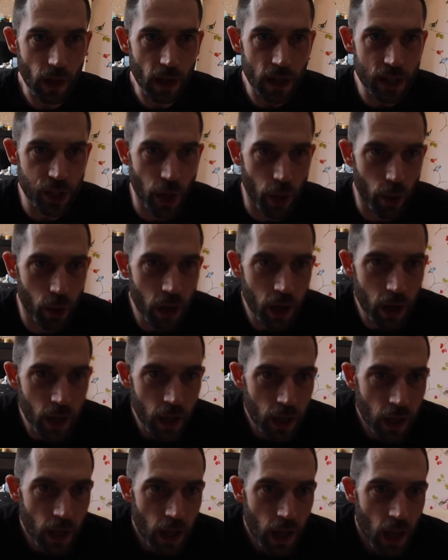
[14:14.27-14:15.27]
So
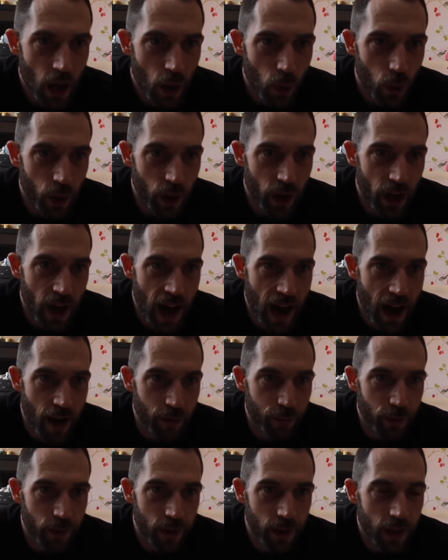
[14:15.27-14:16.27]
we're going to
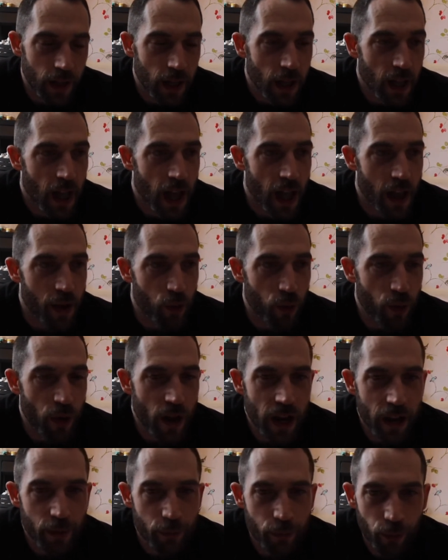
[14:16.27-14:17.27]
have a
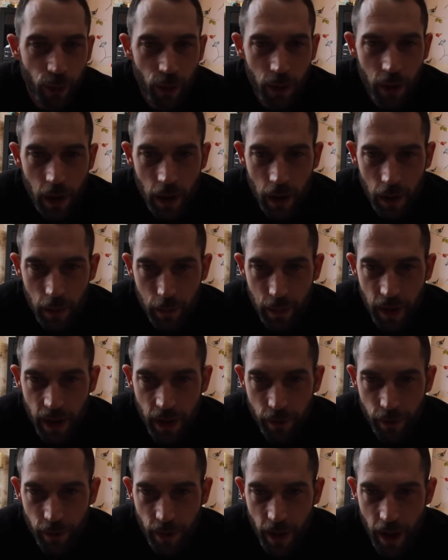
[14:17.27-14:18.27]
really fun bit
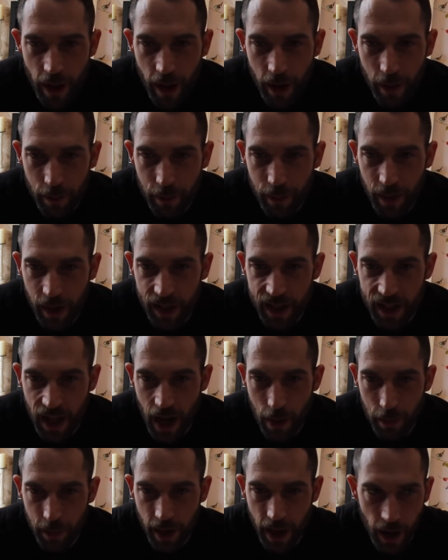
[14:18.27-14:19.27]
of
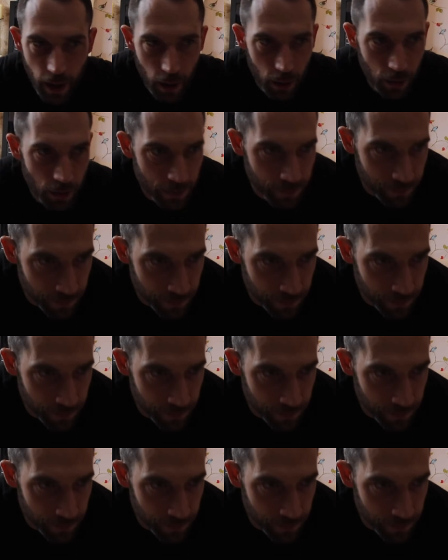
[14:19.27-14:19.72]
time now.